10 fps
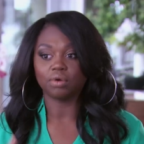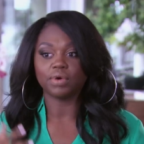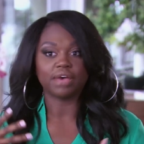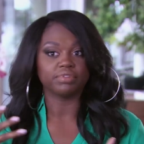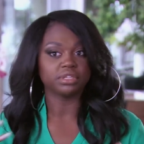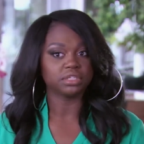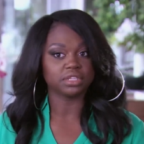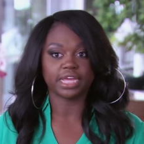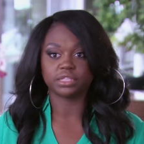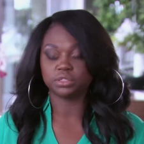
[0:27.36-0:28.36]
know, Evelyn
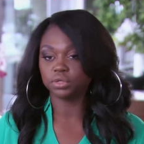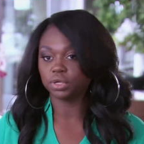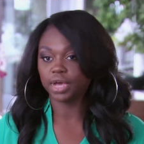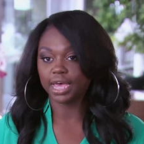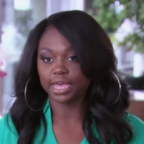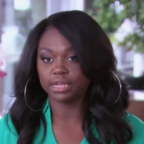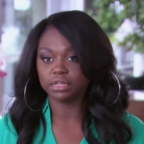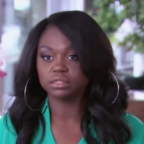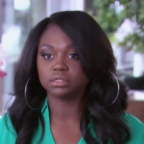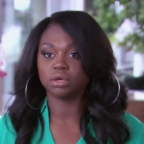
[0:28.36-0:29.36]
took that two-year
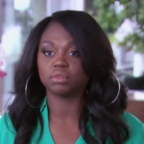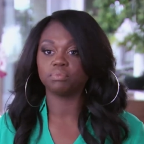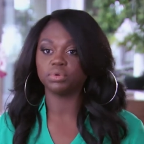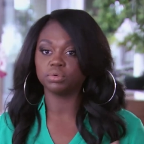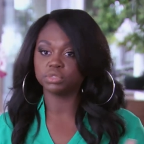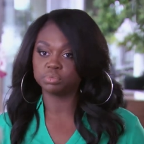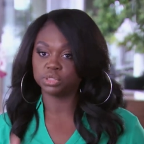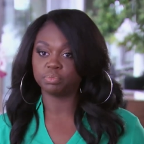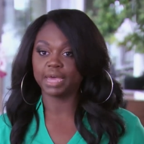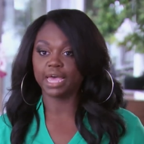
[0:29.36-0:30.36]
hiatus, so the book was
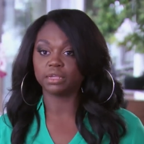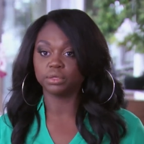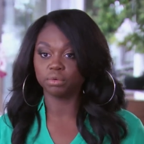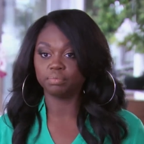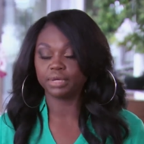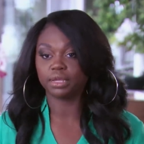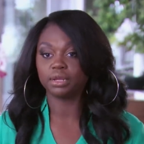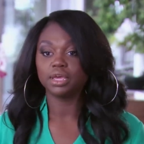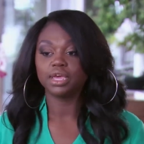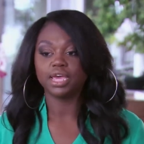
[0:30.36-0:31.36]
pushed back a little bit
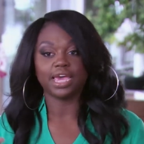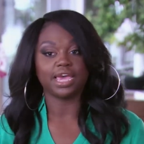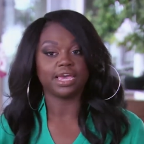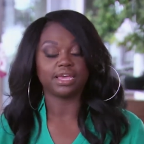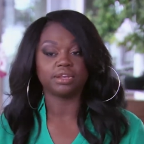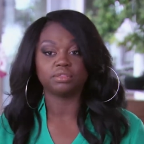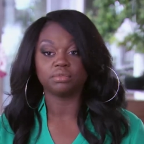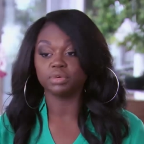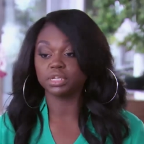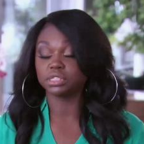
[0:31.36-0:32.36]
and
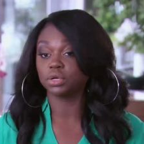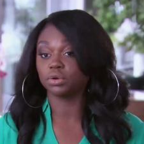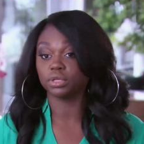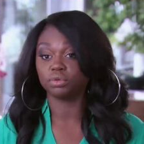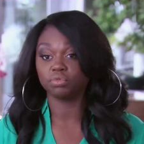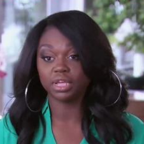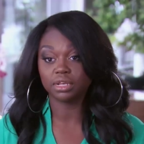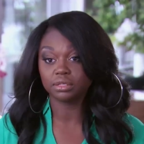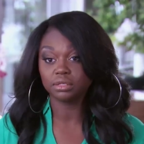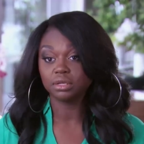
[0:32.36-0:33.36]
the book is currently
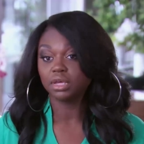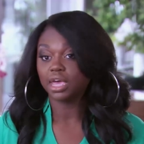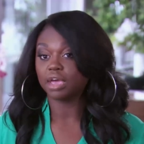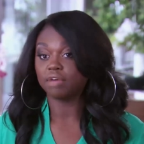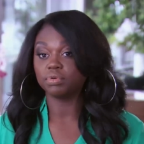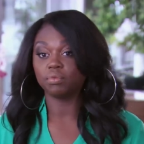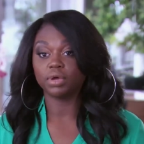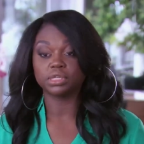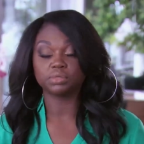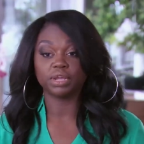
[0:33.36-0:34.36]
written.
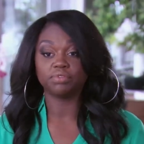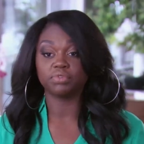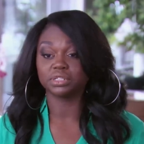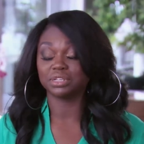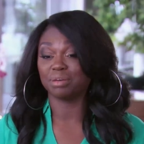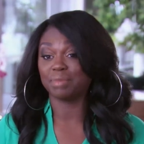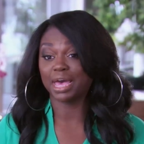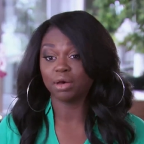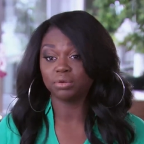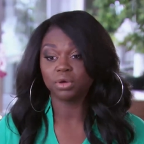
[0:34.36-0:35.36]
Everyone is ready for it to come
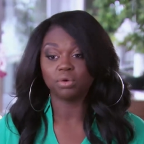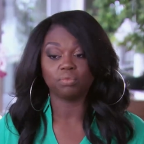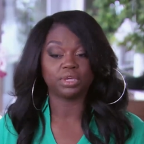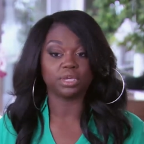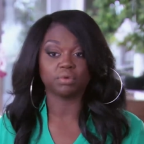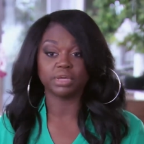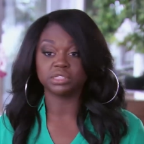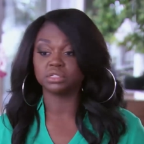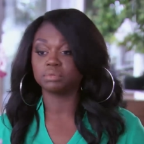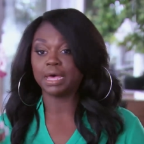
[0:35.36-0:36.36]
out. We get
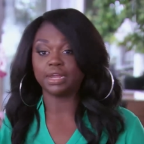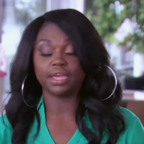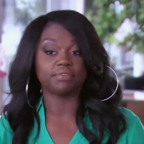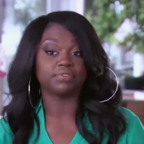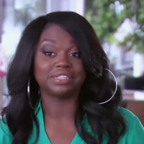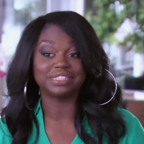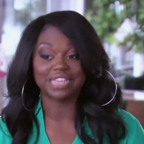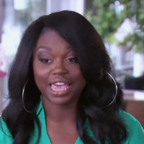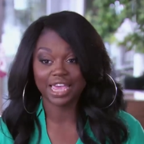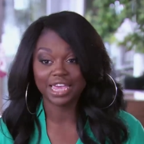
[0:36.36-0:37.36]
questions about it every
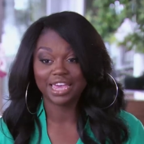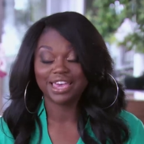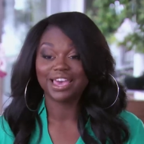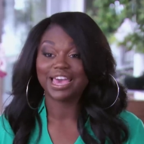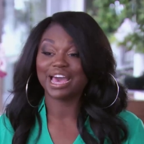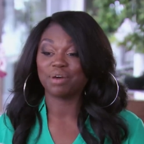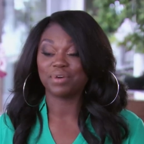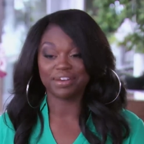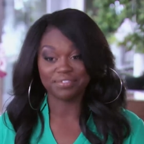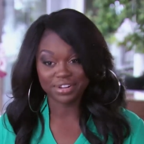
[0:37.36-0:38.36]
day.
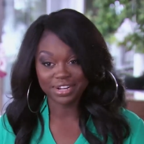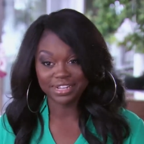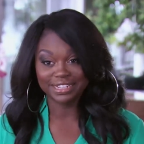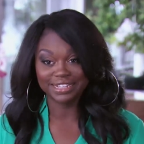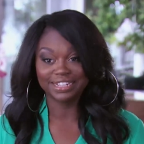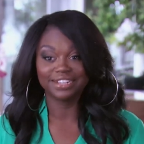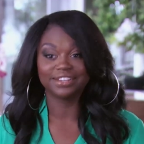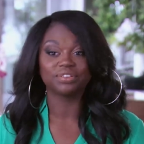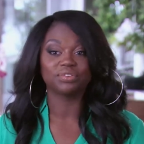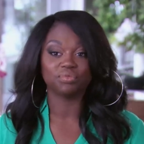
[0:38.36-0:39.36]
However,
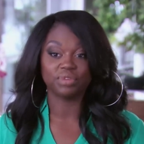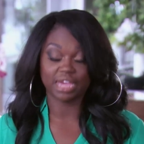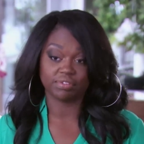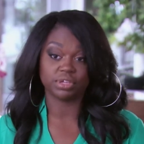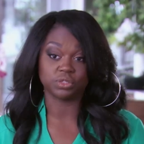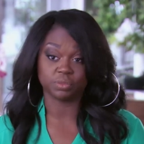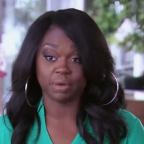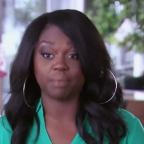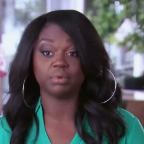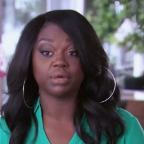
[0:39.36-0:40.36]
we have a huge
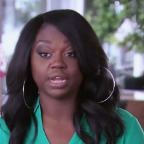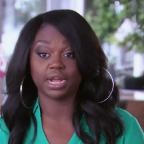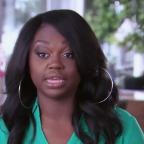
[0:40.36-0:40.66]
problem on our